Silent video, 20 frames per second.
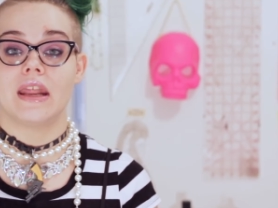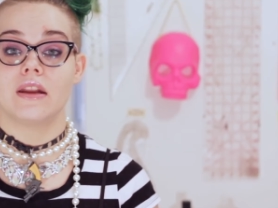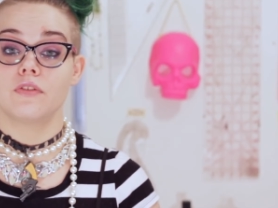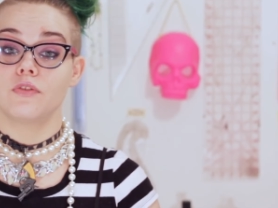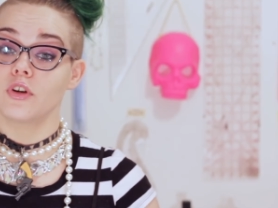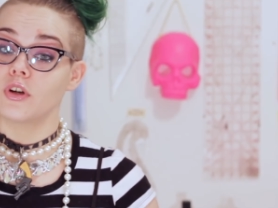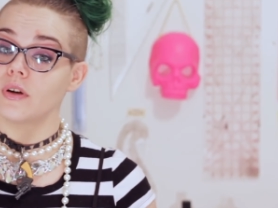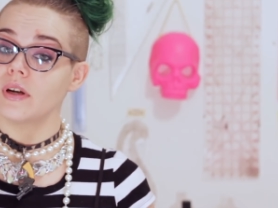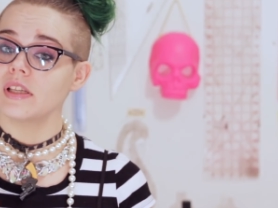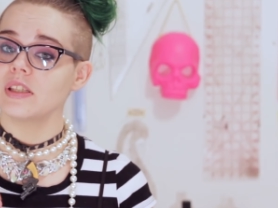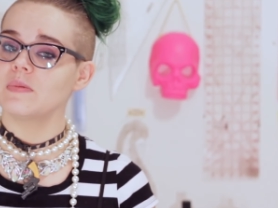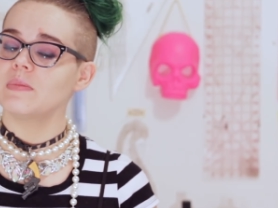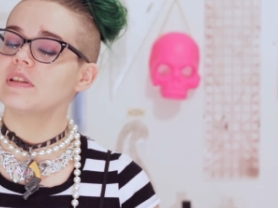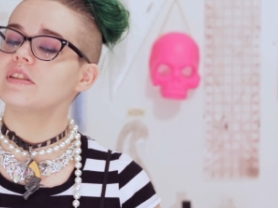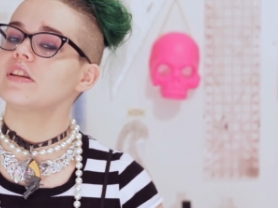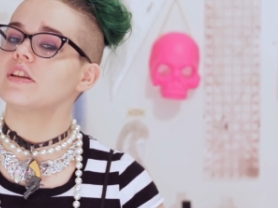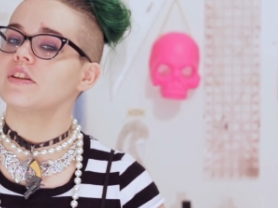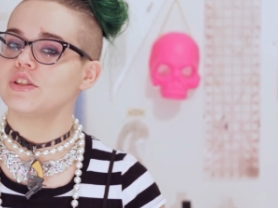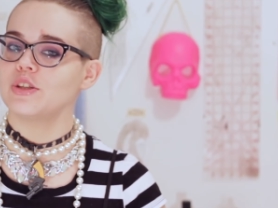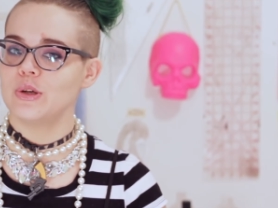and for
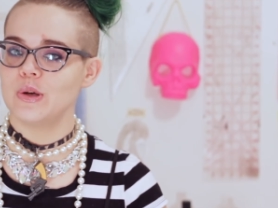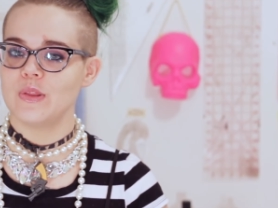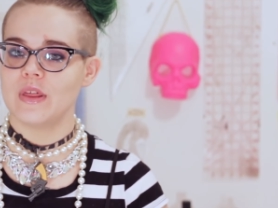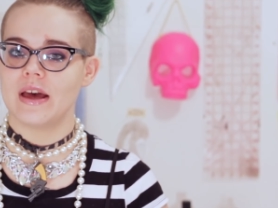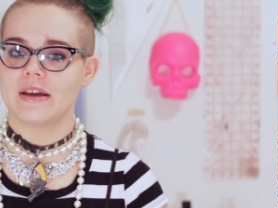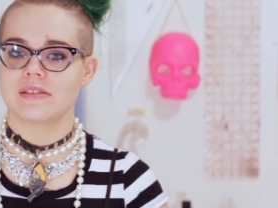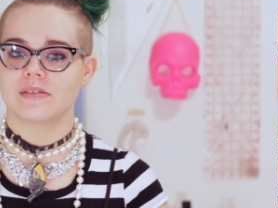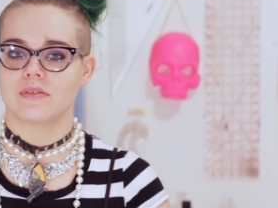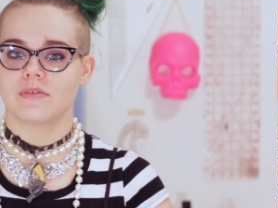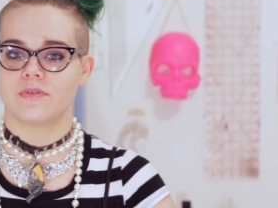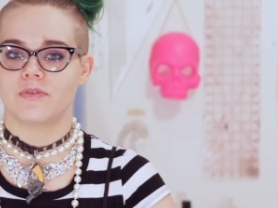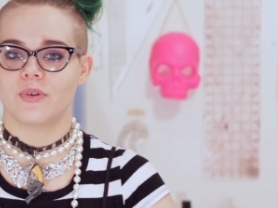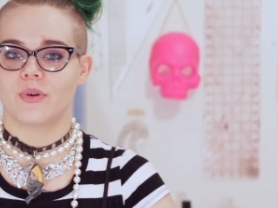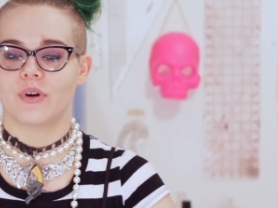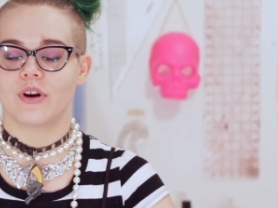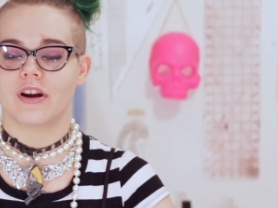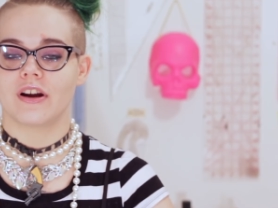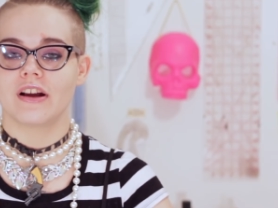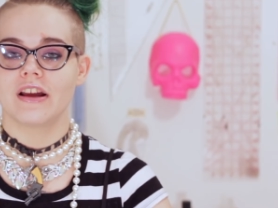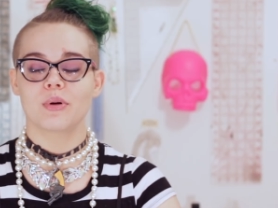Christmas
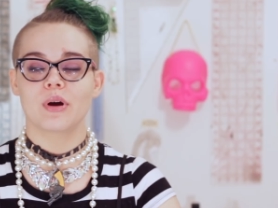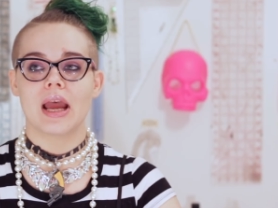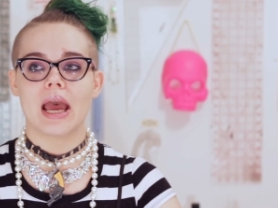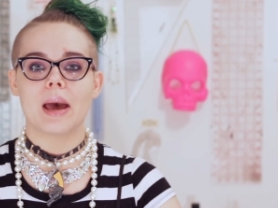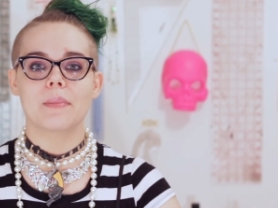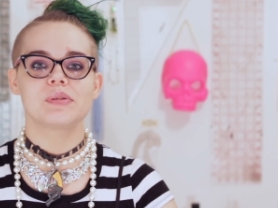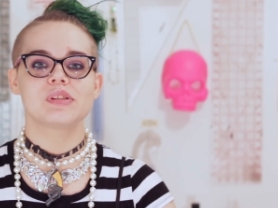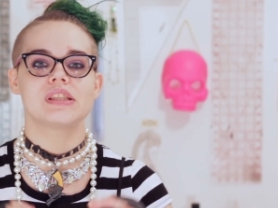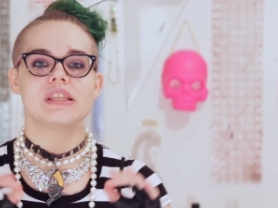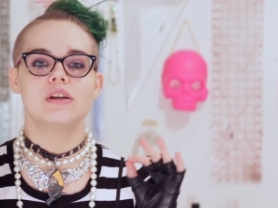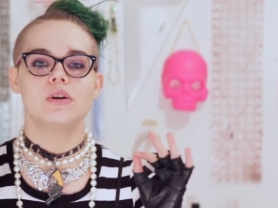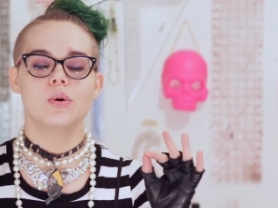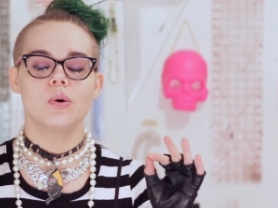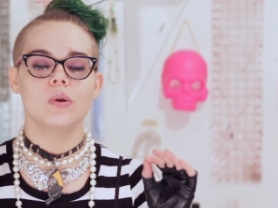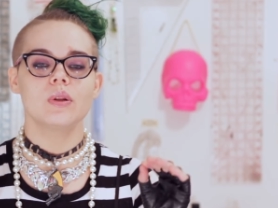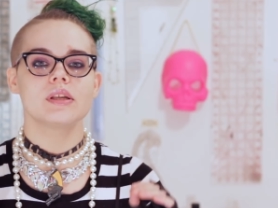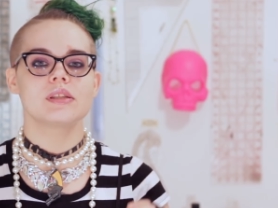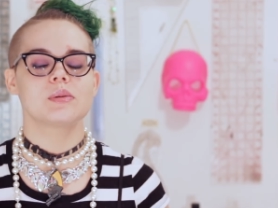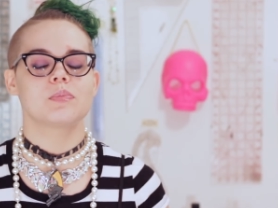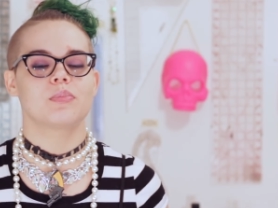2004, perhaps the
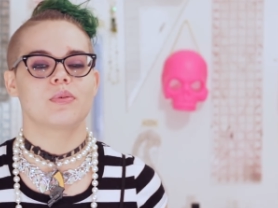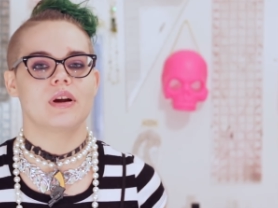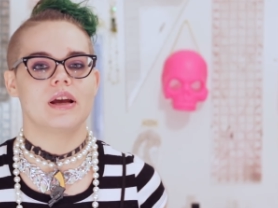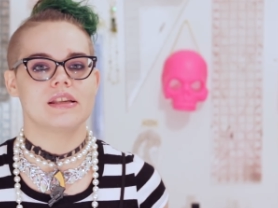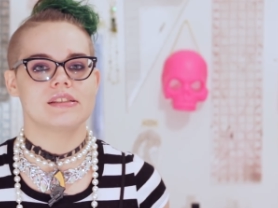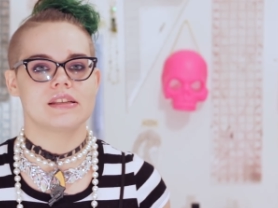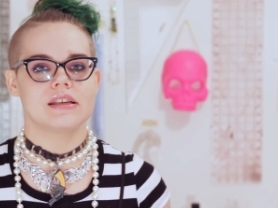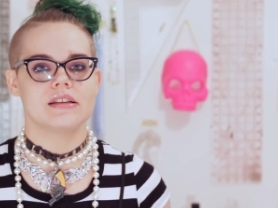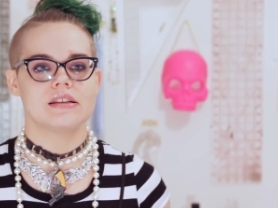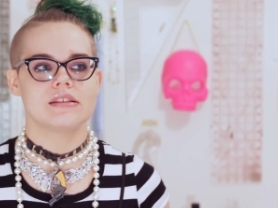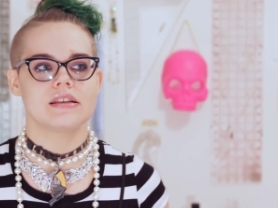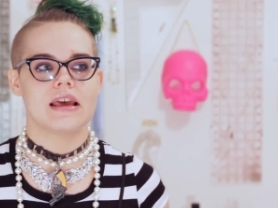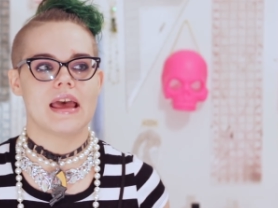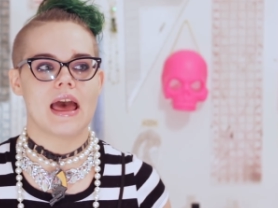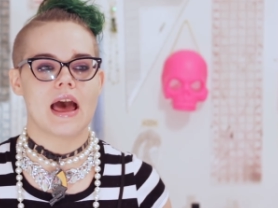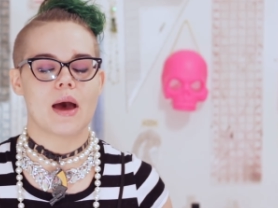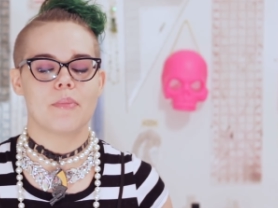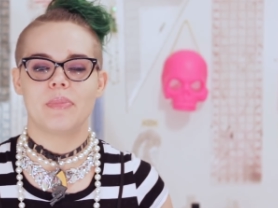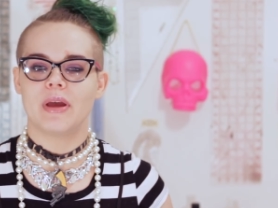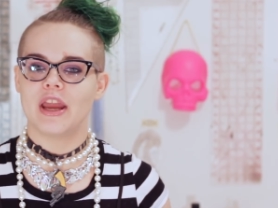coolest present
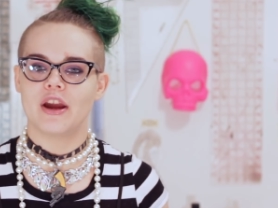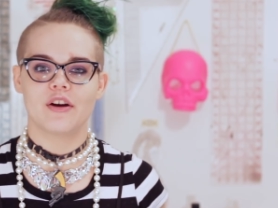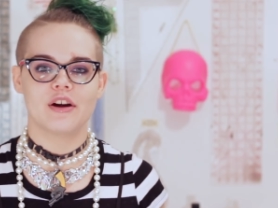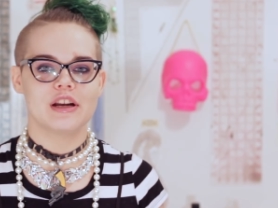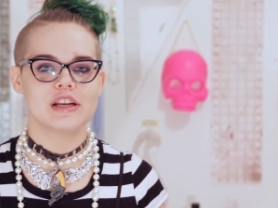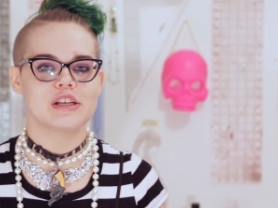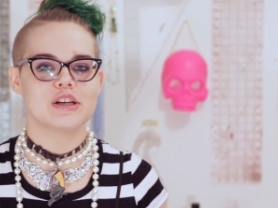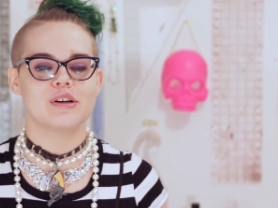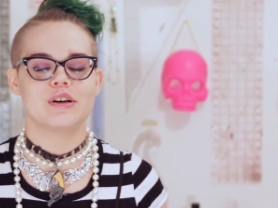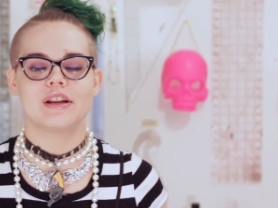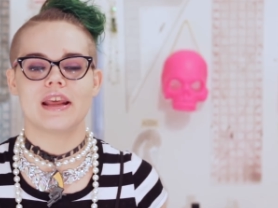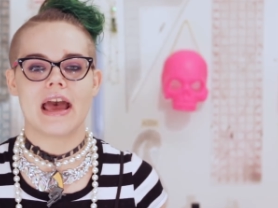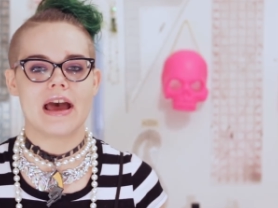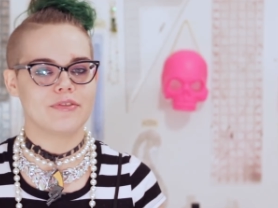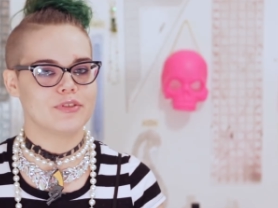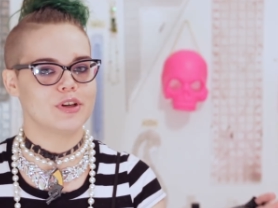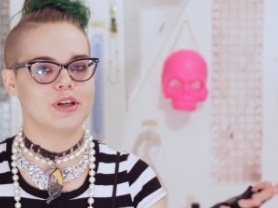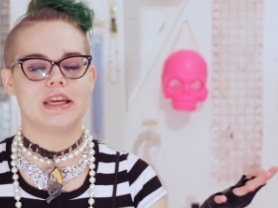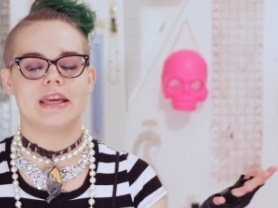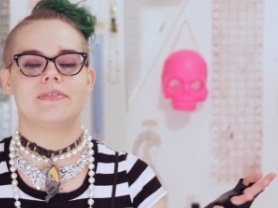a parent could
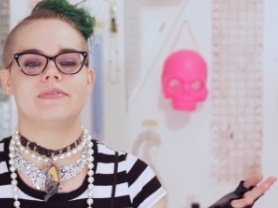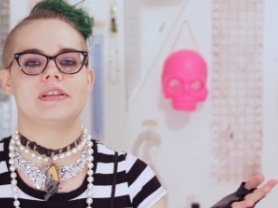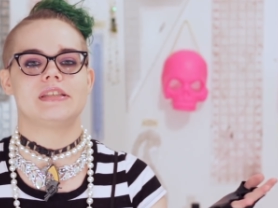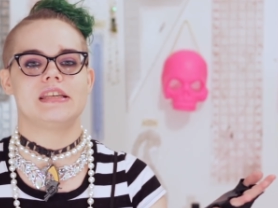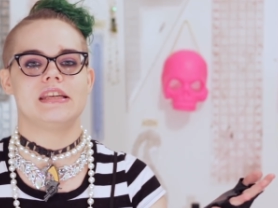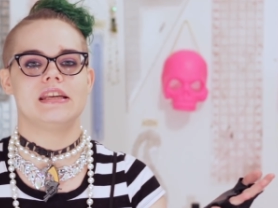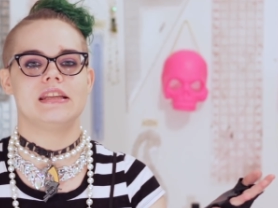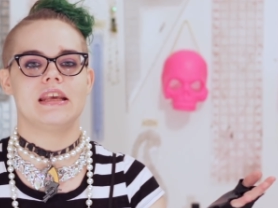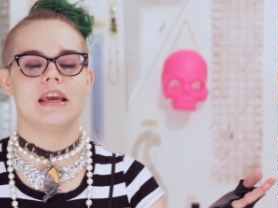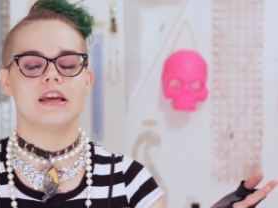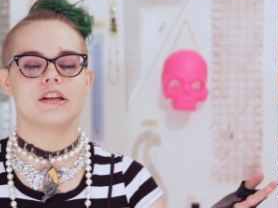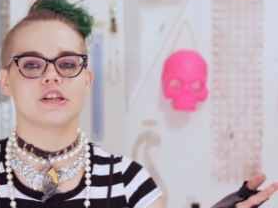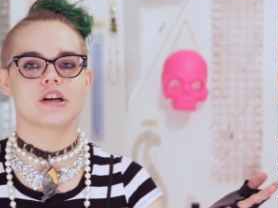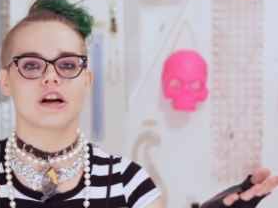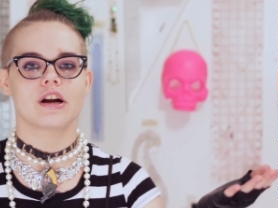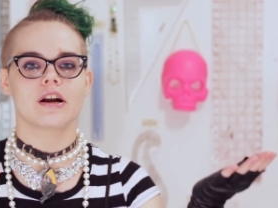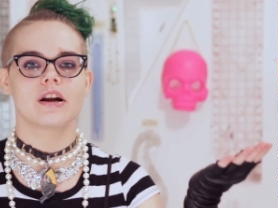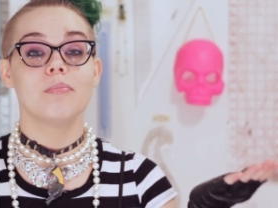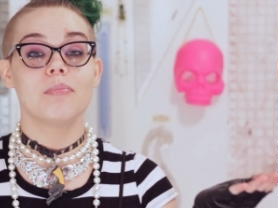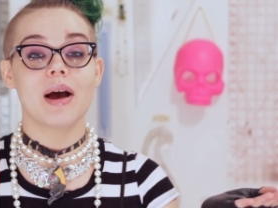ever give a
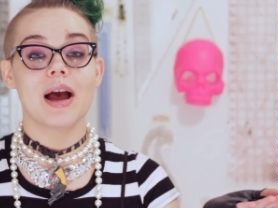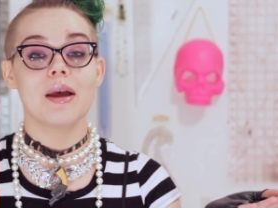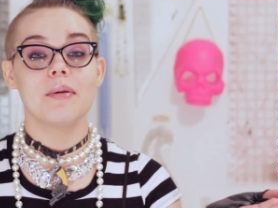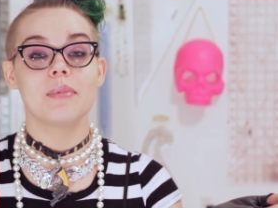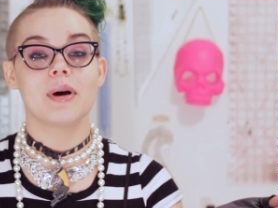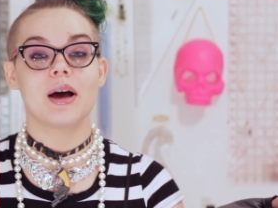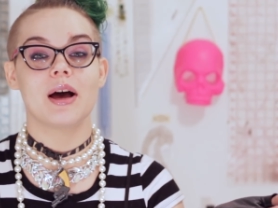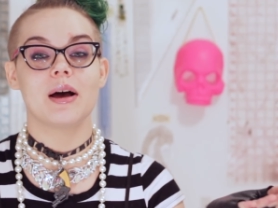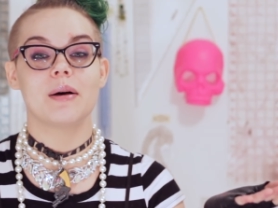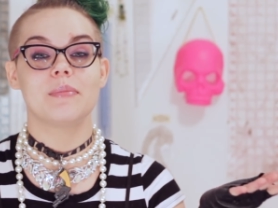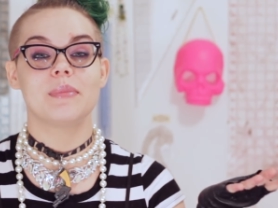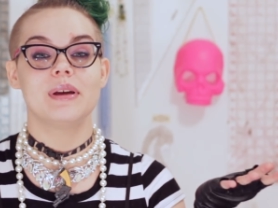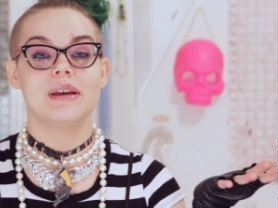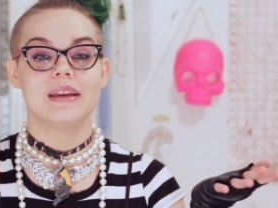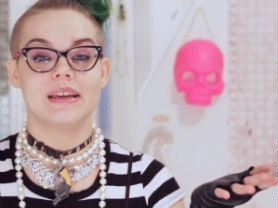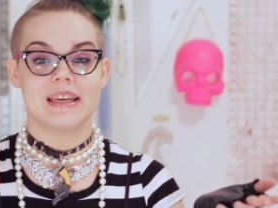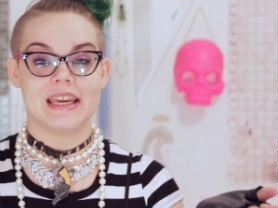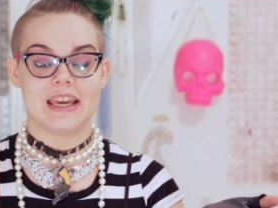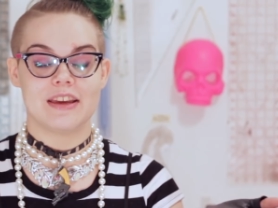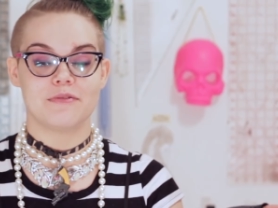teenager, my mom
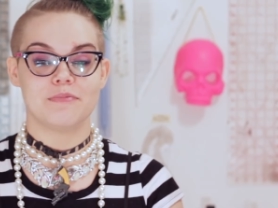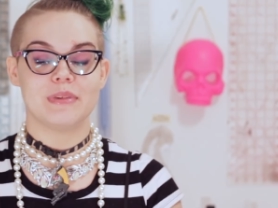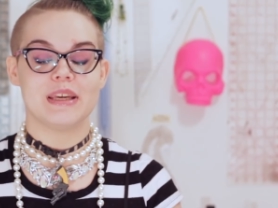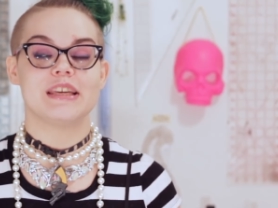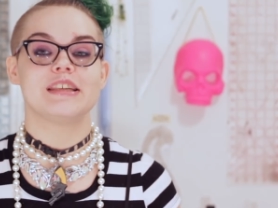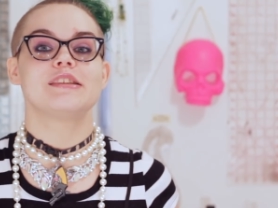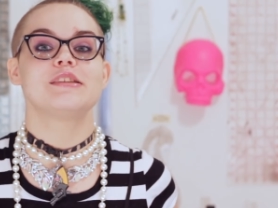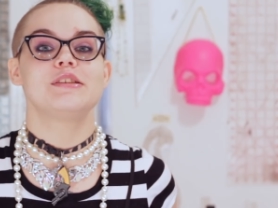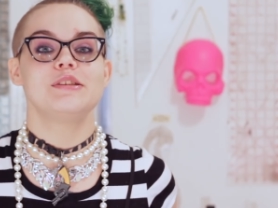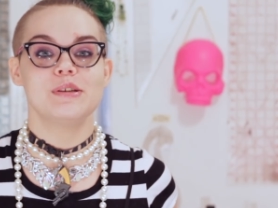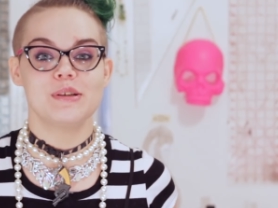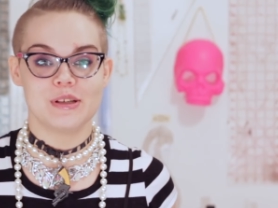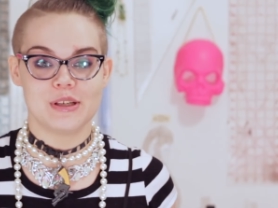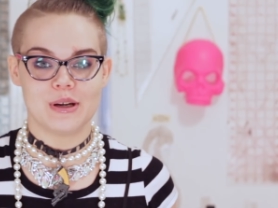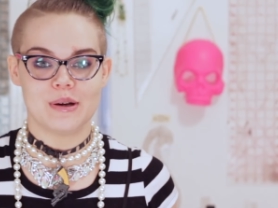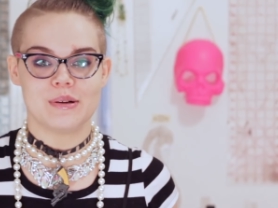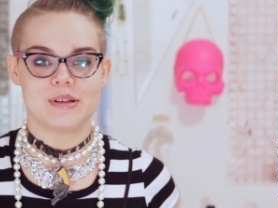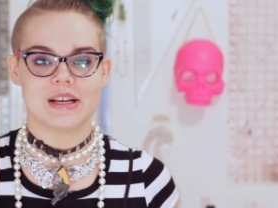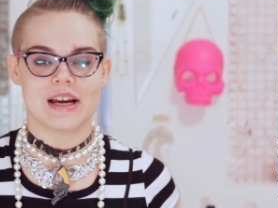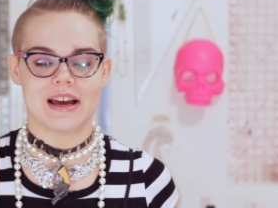gave me
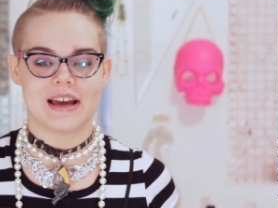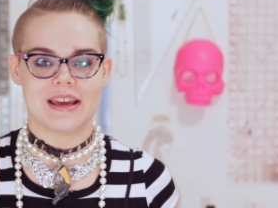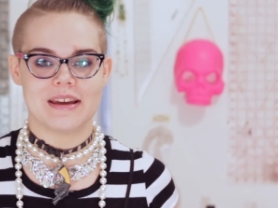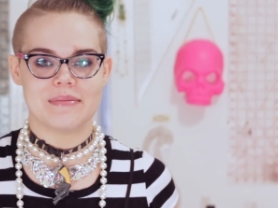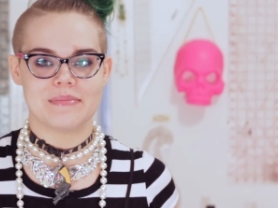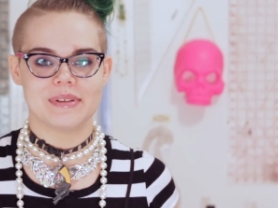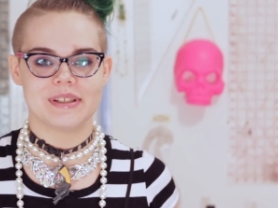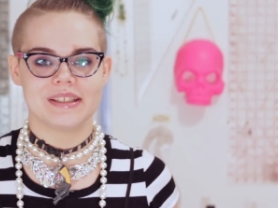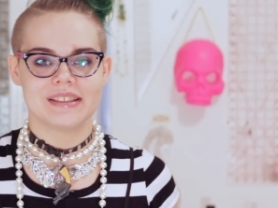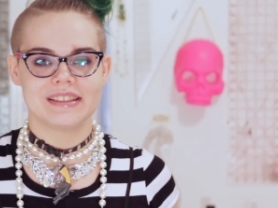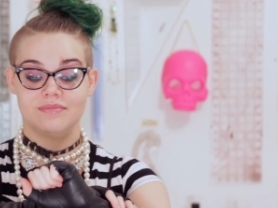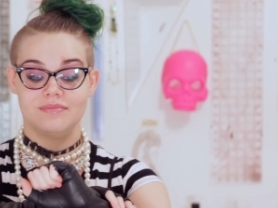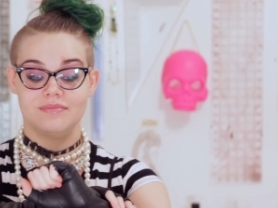studio time.